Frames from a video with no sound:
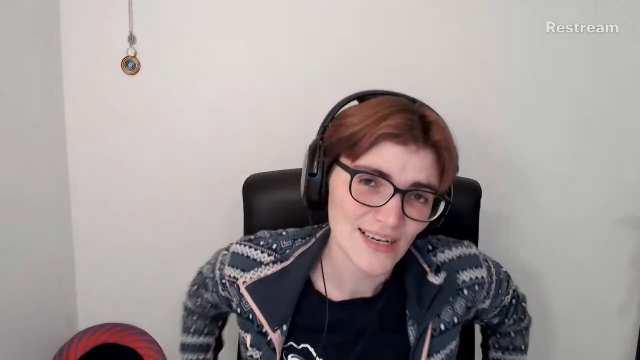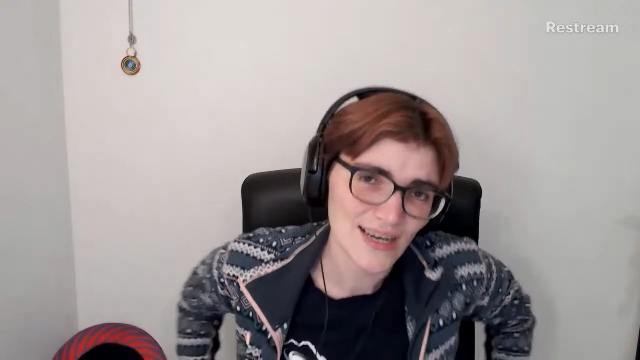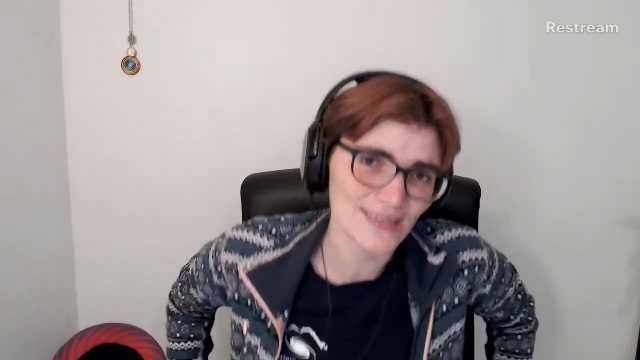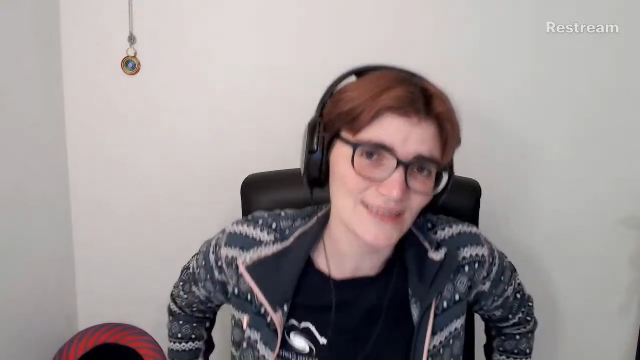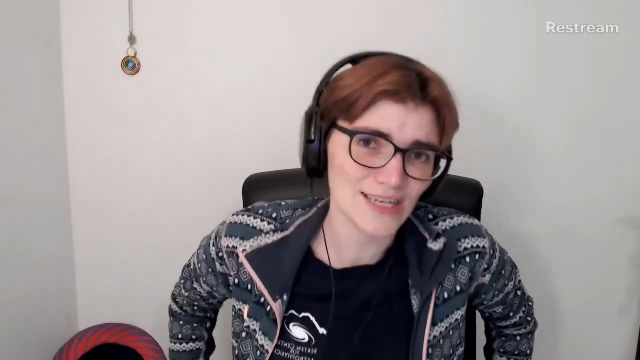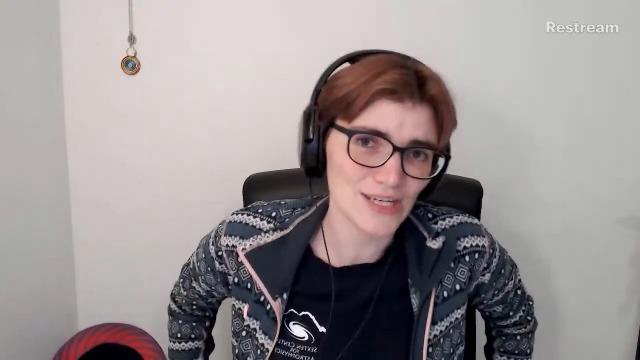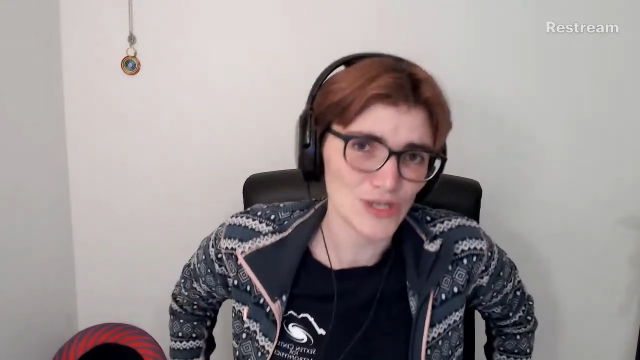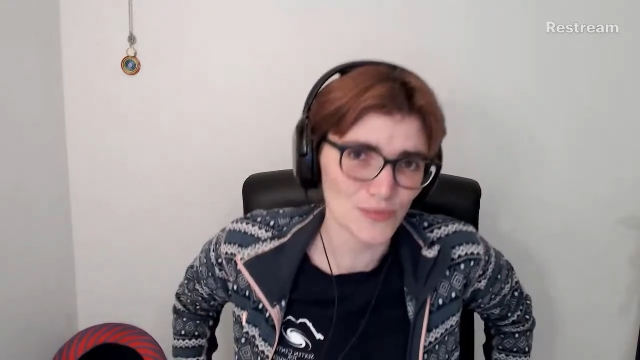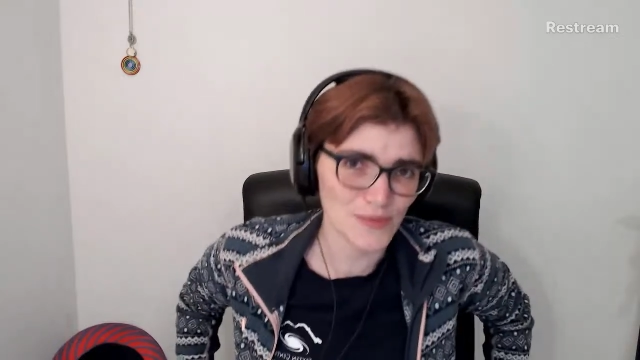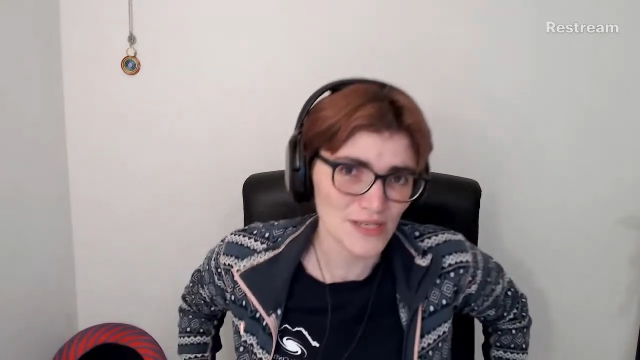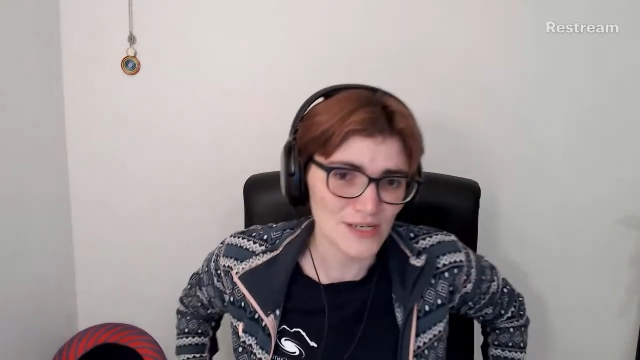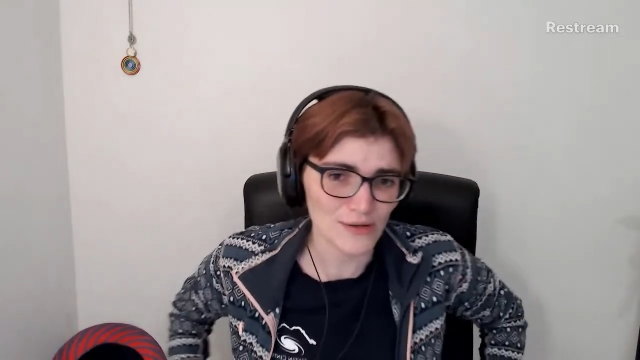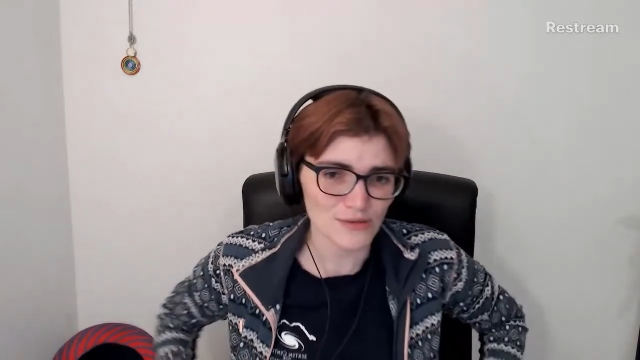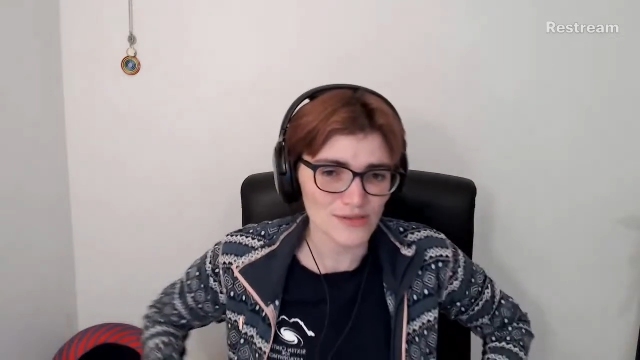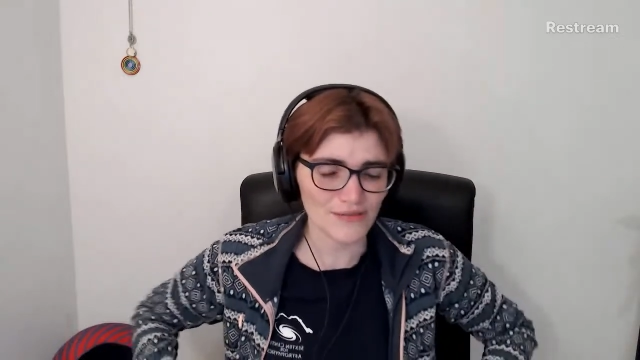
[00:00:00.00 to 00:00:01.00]
and then you'll be
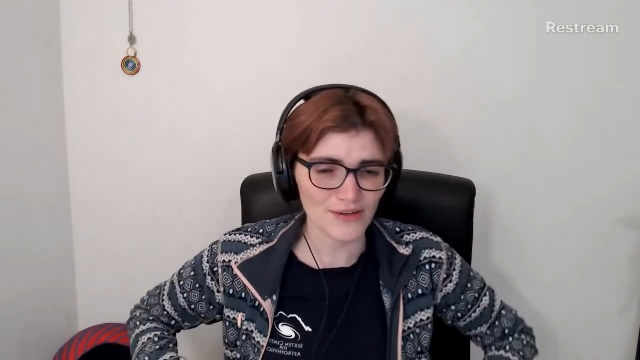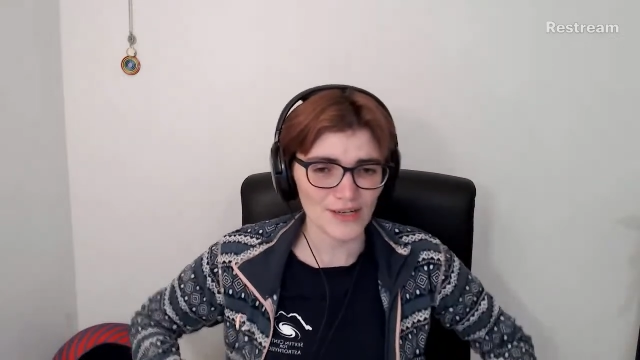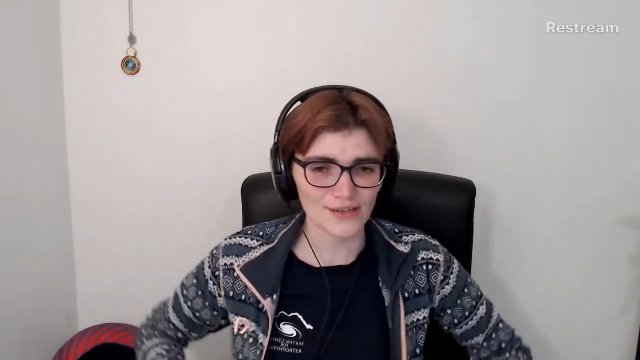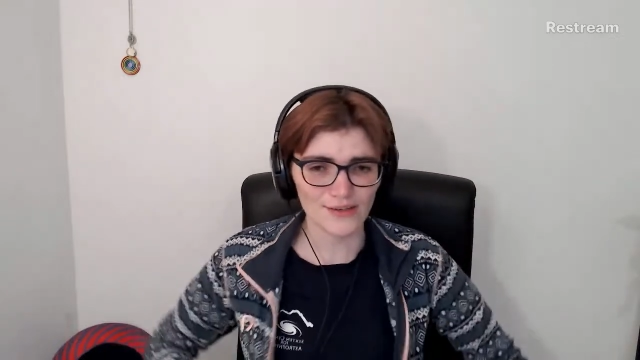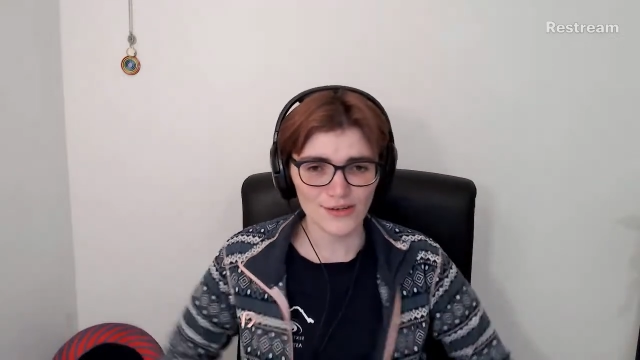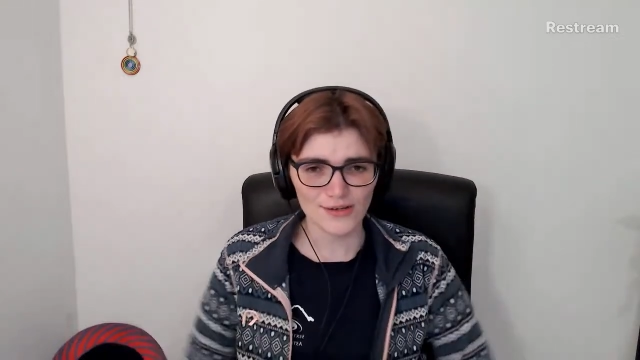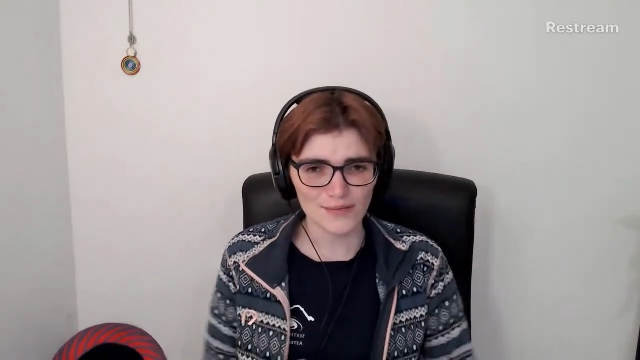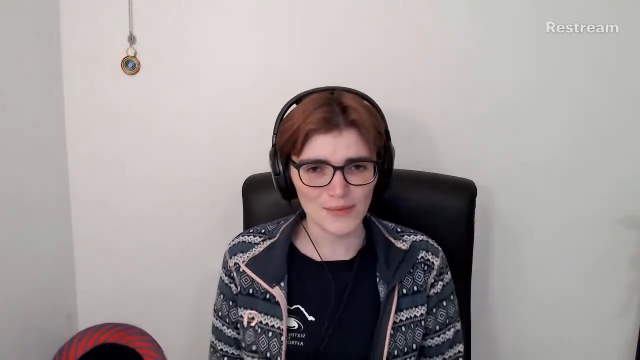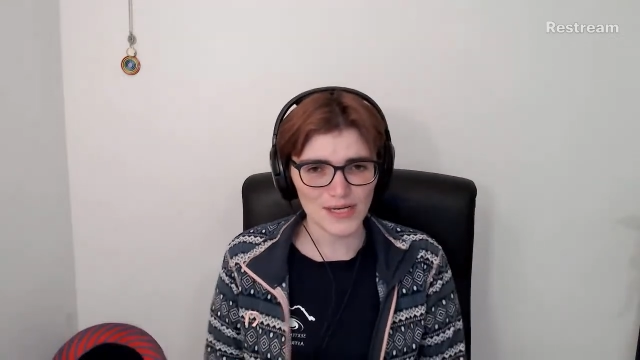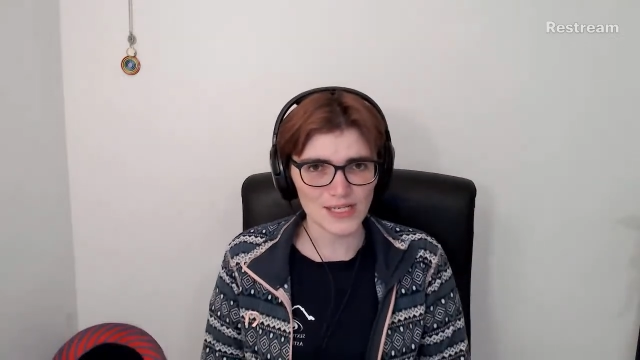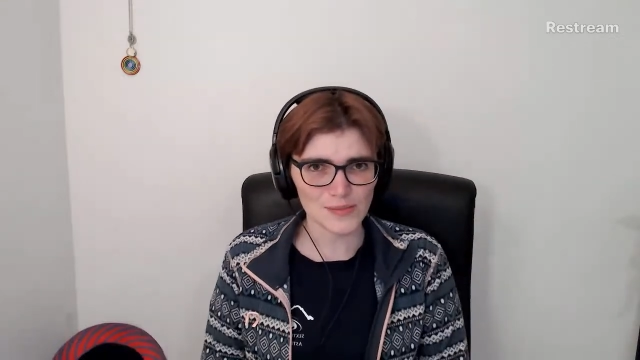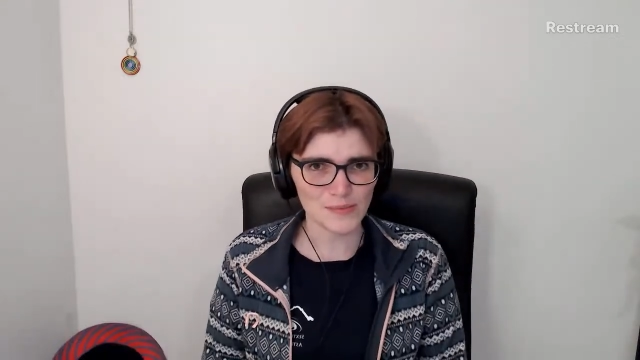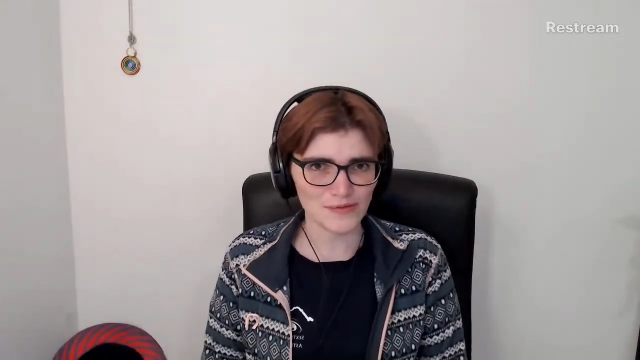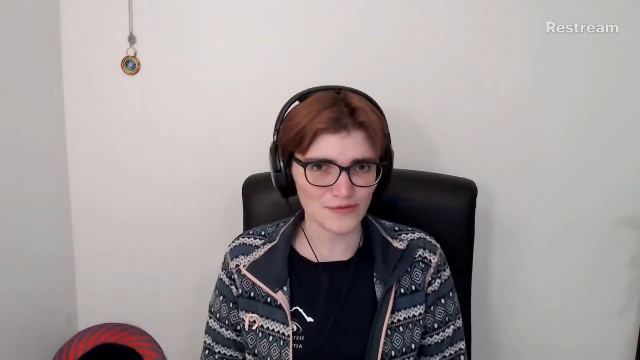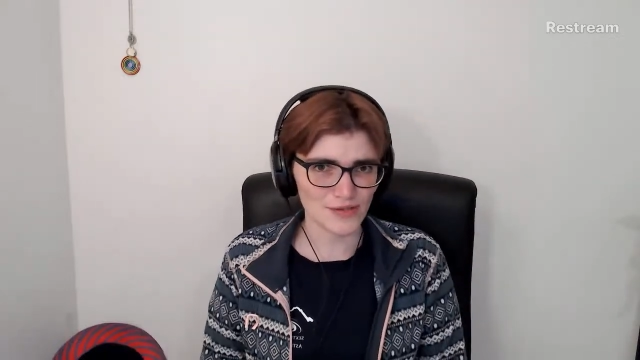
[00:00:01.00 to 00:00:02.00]
notified 30
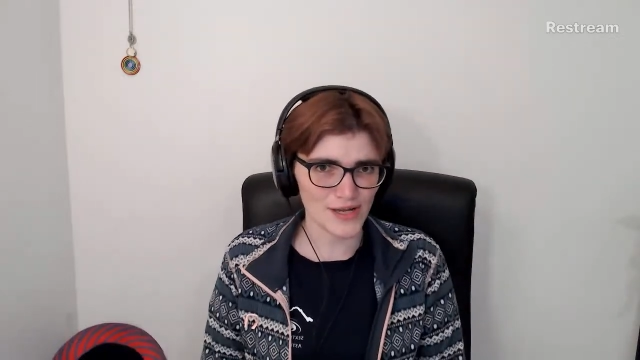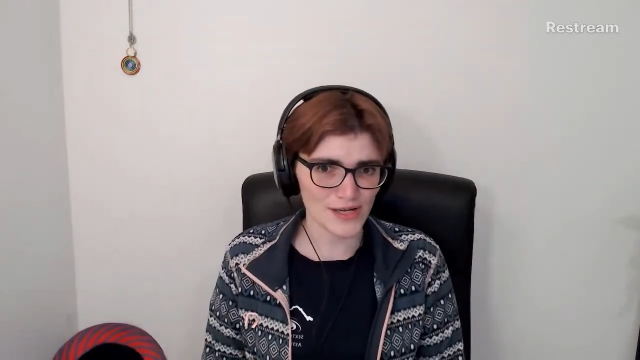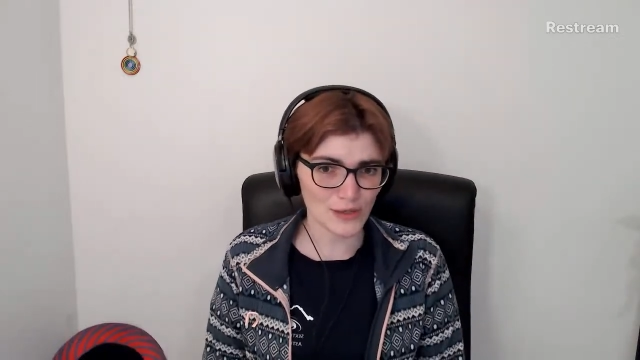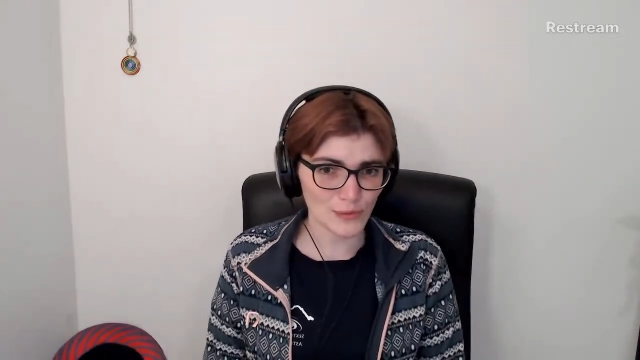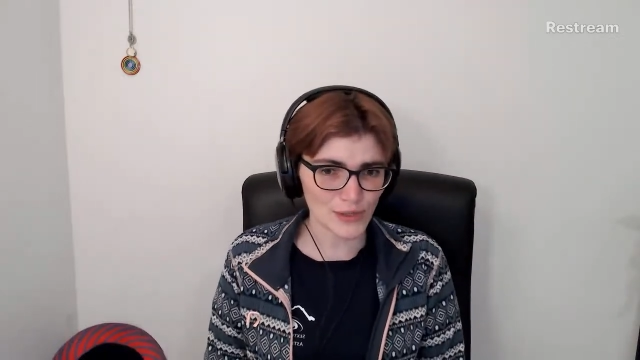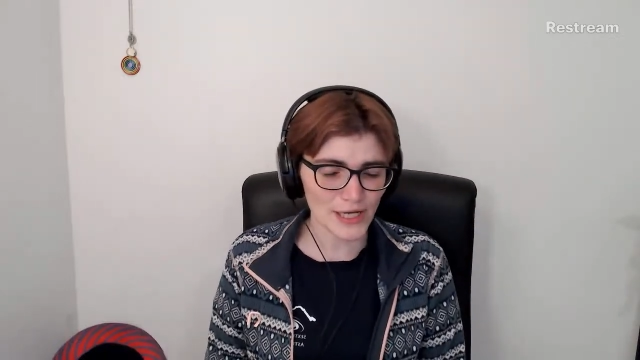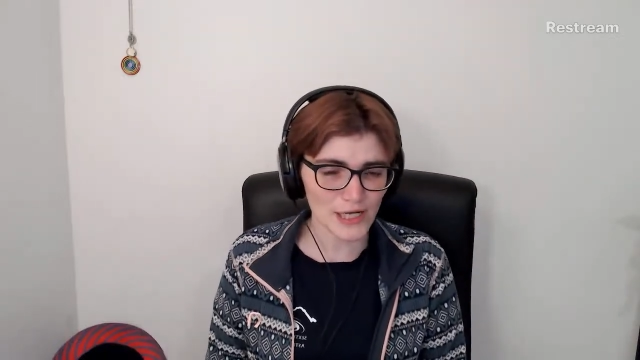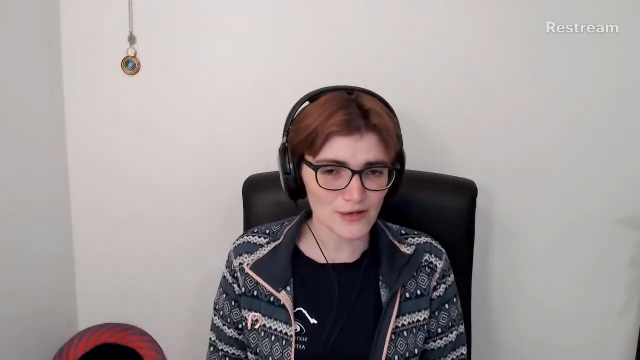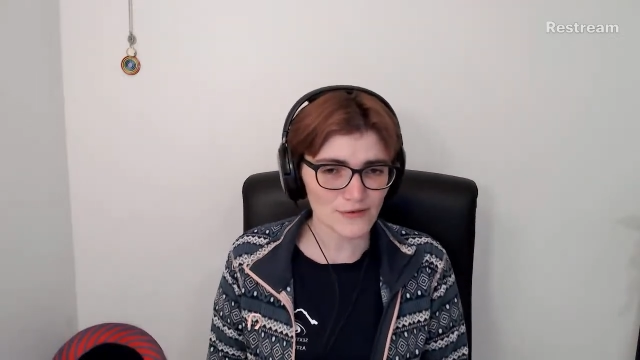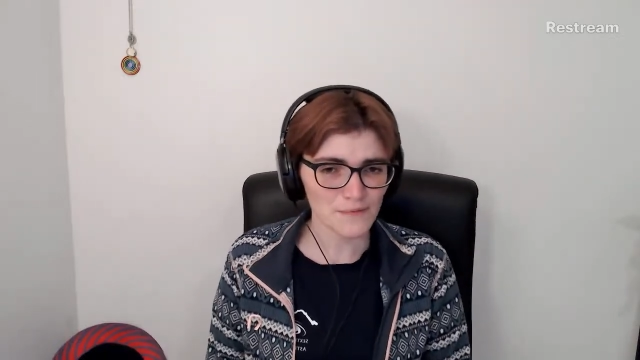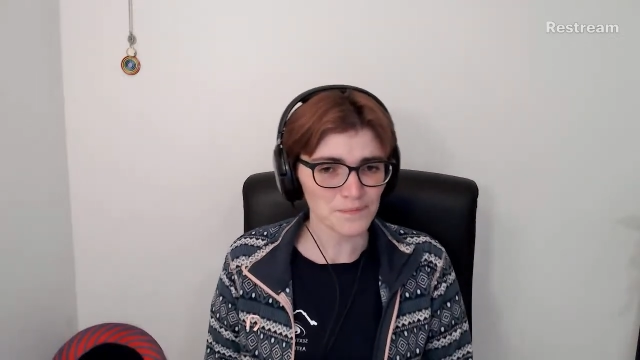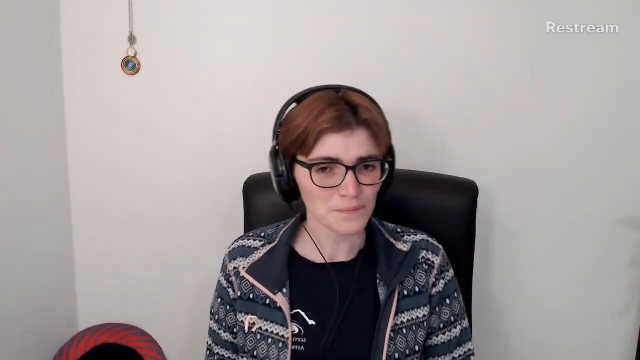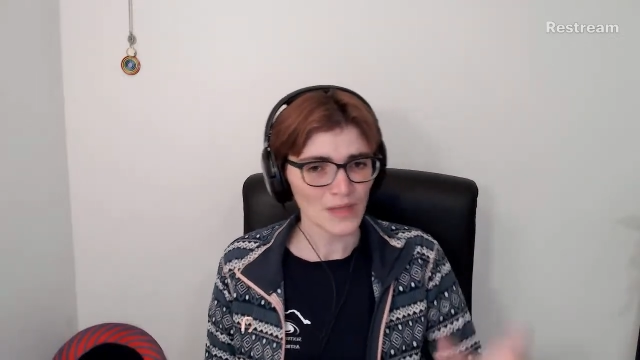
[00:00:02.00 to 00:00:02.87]
minutes before I go live.